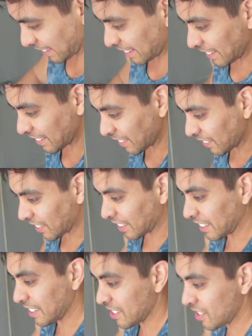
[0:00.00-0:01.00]
when you're doing it. Oh my
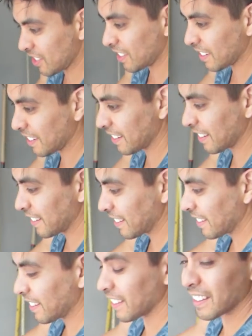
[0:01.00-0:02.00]
gosh. All right, E-Money.
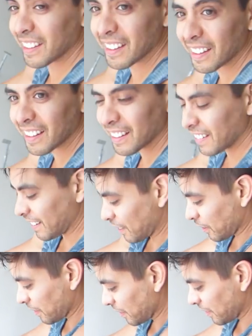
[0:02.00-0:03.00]
This is it.
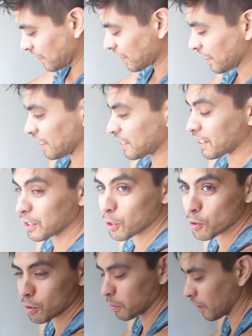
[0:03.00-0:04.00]
Okay, it's got coaster